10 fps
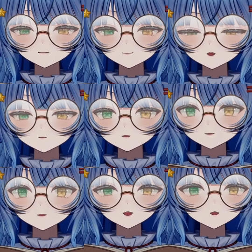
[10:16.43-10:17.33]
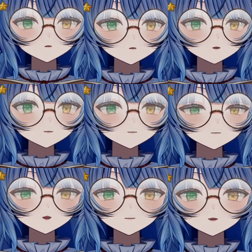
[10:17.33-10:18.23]
there's definitely lore, there's
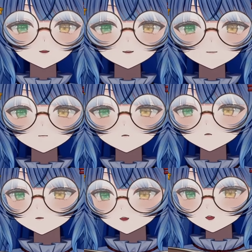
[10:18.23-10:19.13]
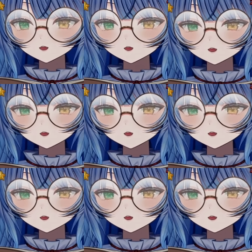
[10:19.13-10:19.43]
definitely story,